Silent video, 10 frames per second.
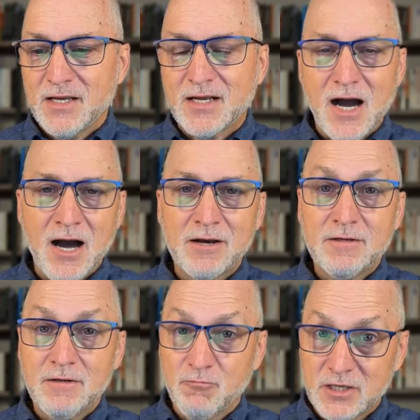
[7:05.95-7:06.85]
God,
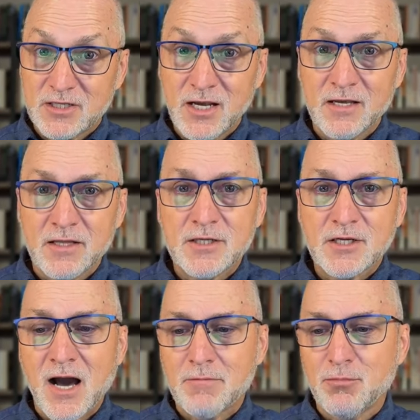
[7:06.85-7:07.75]
we see in this,
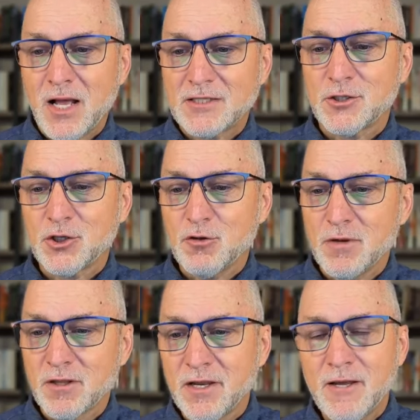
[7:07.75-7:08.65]
God blesses
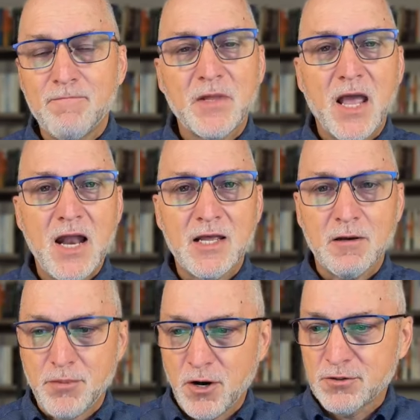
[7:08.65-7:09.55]
humility and he
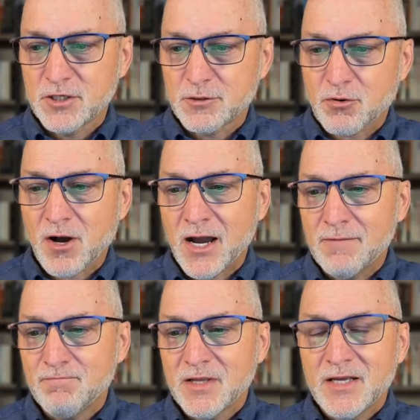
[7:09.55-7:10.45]
opposes pride.
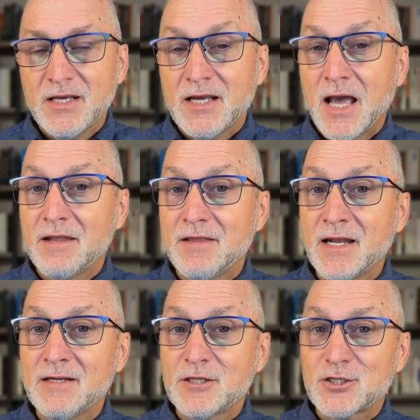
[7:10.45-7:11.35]
And
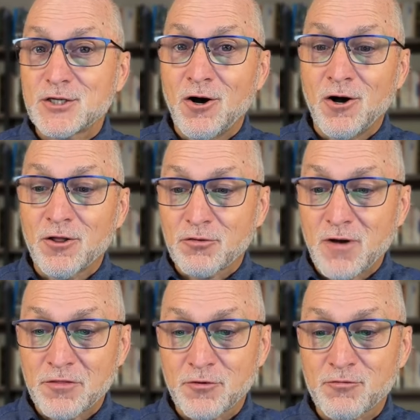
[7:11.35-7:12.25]
then Saul,
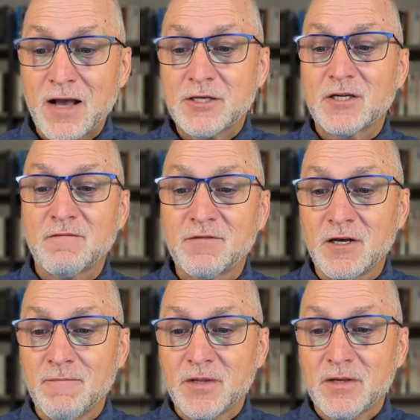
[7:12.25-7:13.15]
throughout the rest of the
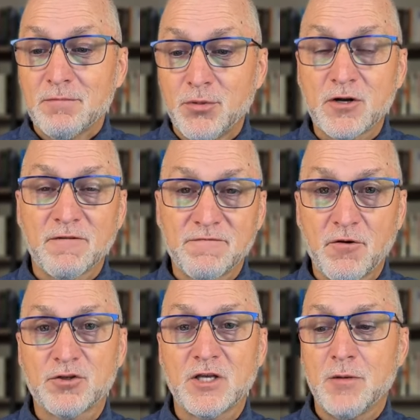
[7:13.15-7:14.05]
book of 1
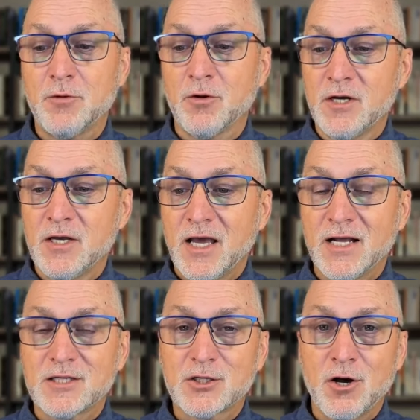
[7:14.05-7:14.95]
Samuel,
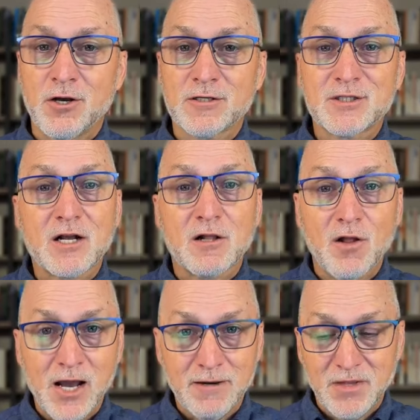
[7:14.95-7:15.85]
it's Saul's
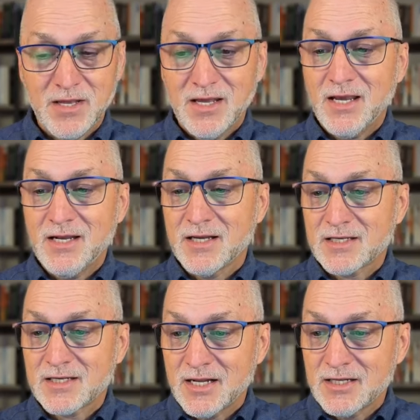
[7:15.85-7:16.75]
decline. He
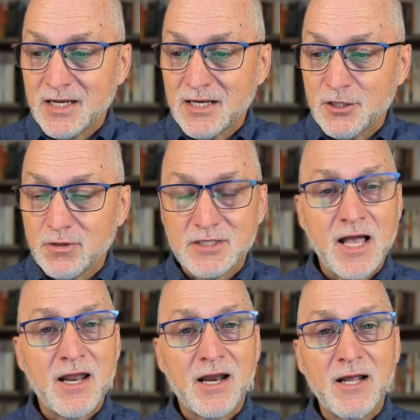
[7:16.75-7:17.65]
descends into
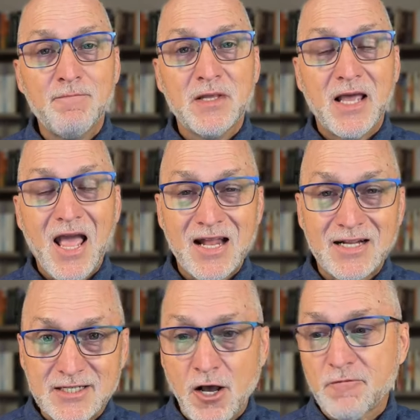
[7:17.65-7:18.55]
insanity and
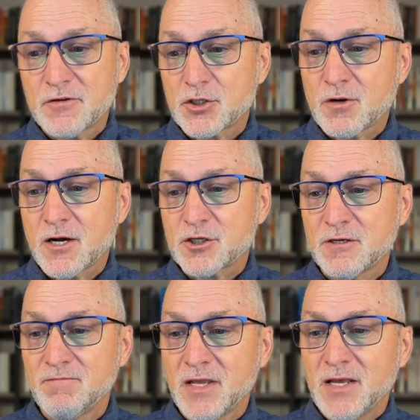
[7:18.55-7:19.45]

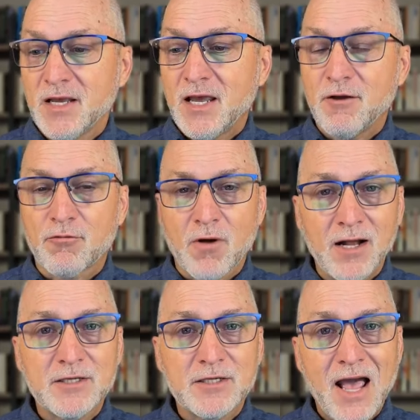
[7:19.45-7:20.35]
self-destruction. He
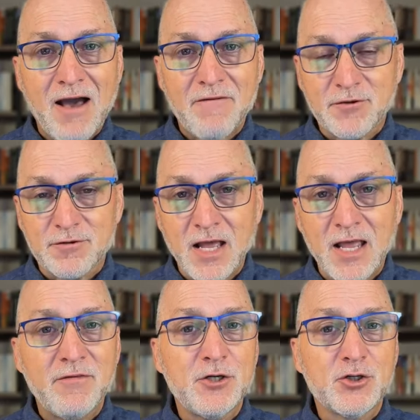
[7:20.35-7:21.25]
runs after
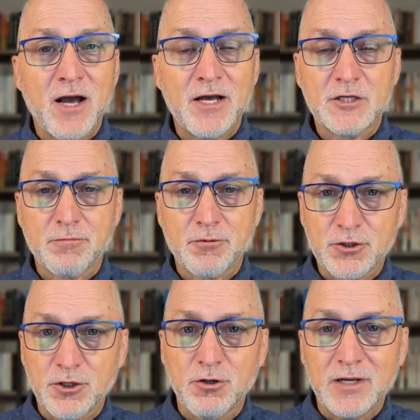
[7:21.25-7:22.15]
David, tries to
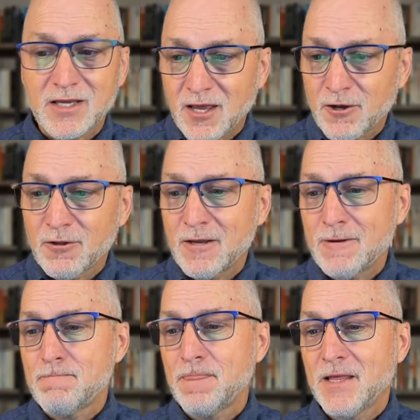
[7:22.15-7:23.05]
pursue and kill
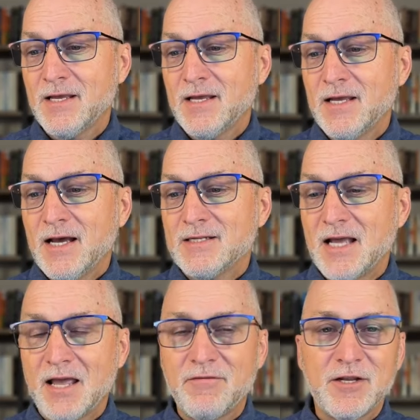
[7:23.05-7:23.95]
him.
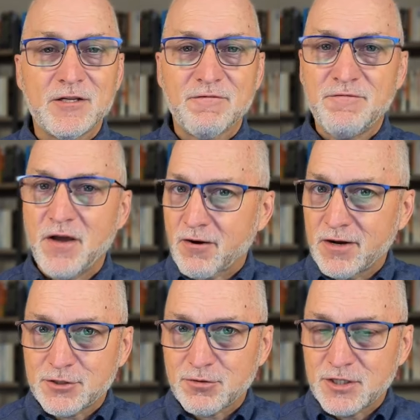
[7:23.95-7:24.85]
David is very
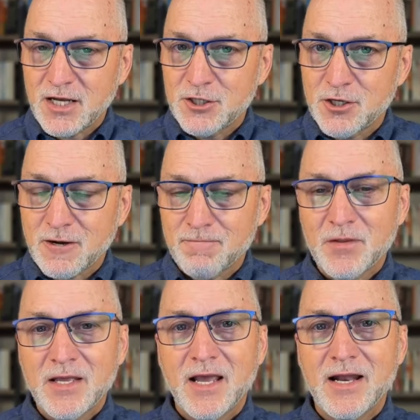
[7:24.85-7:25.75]
strategic
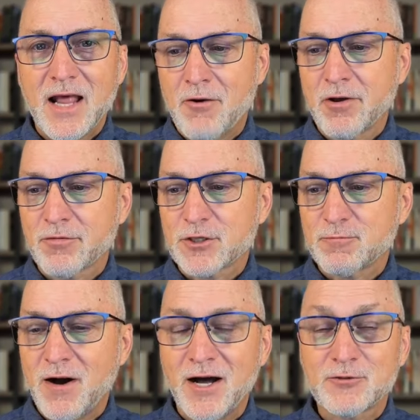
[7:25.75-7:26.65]
in how he
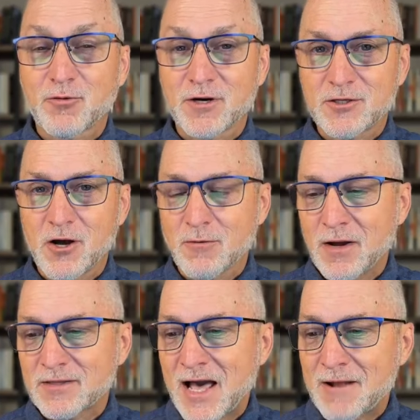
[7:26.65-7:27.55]
responds. We're going to talk
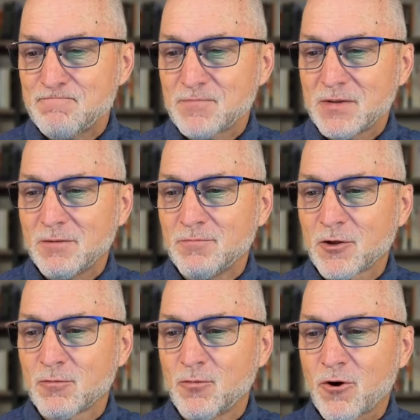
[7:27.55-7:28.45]
about that a
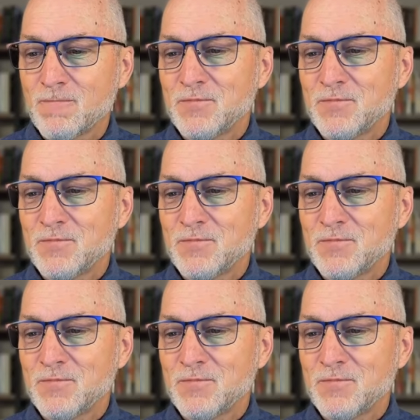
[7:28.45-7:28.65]
little more.